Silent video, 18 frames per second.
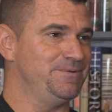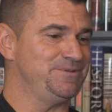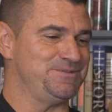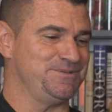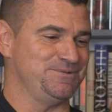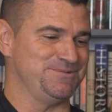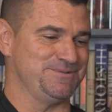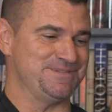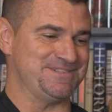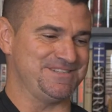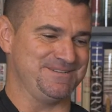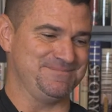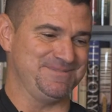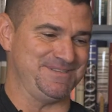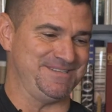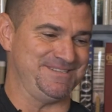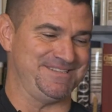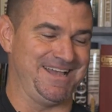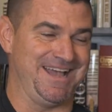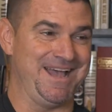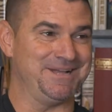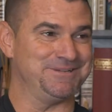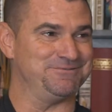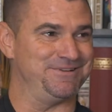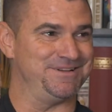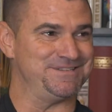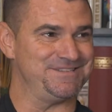it to. And some of these
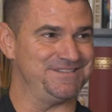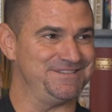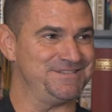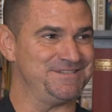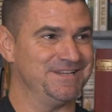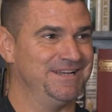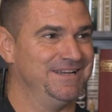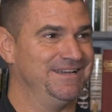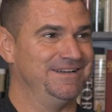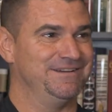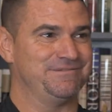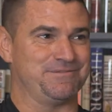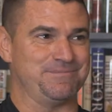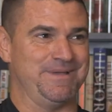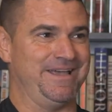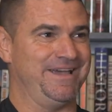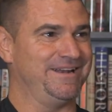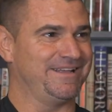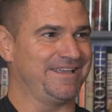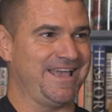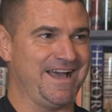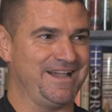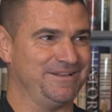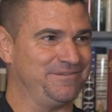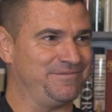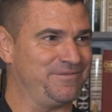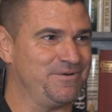addresses, from here to
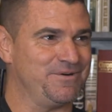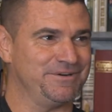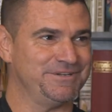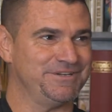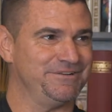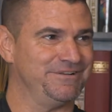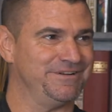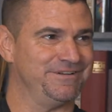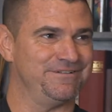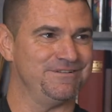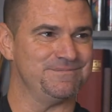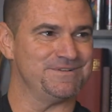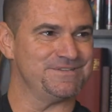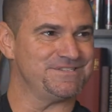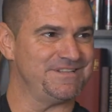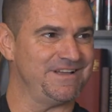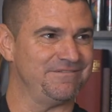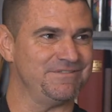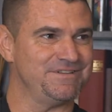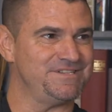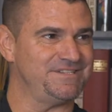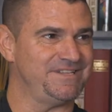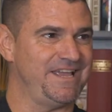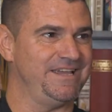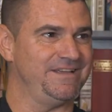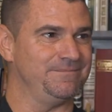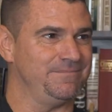California and almost every
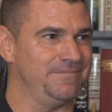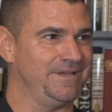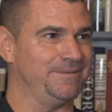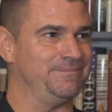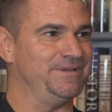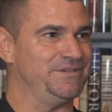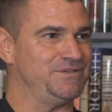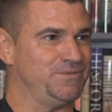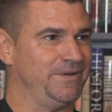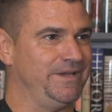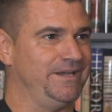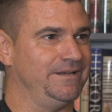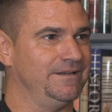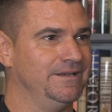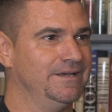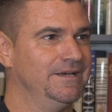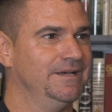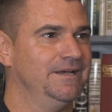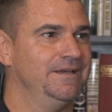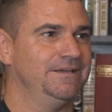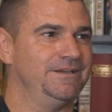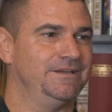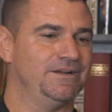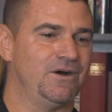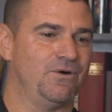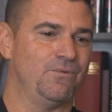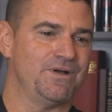state in between, you
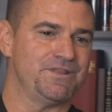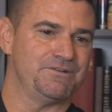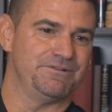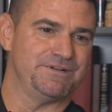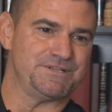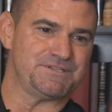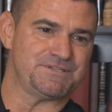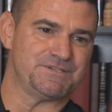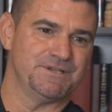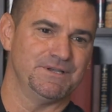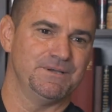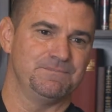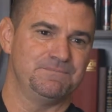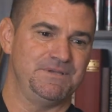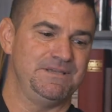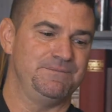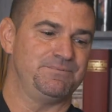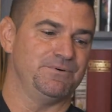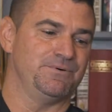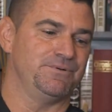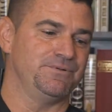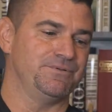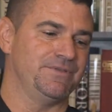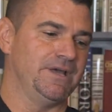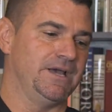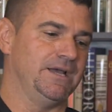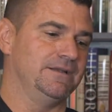know, whether it's people
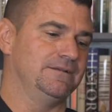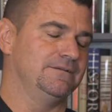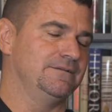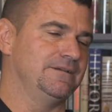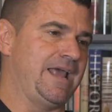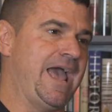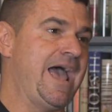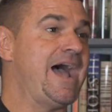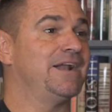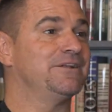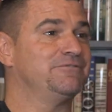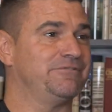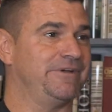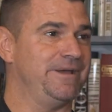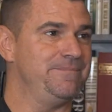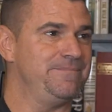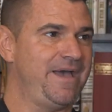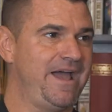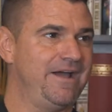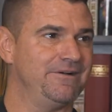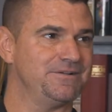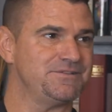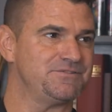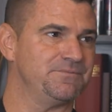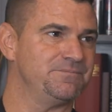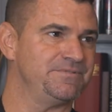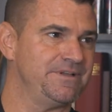that had
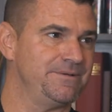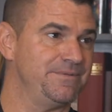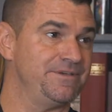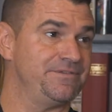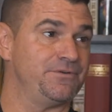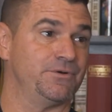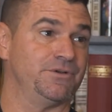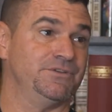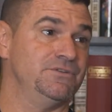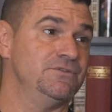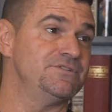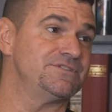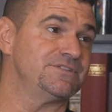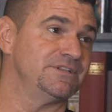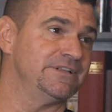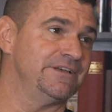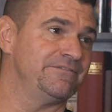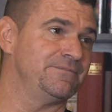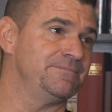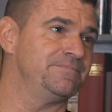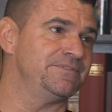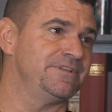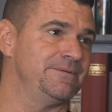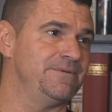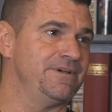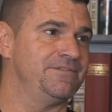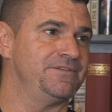grandparents from Plymouth or used to live in
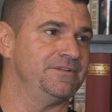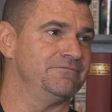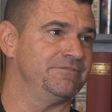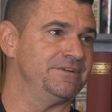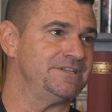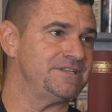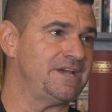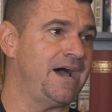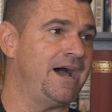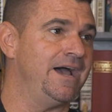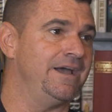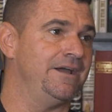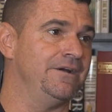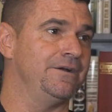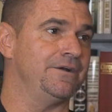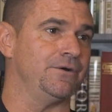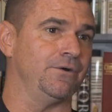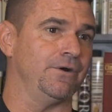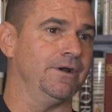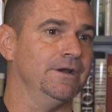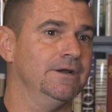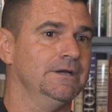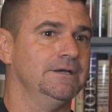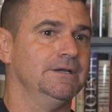Plymouth and retired, or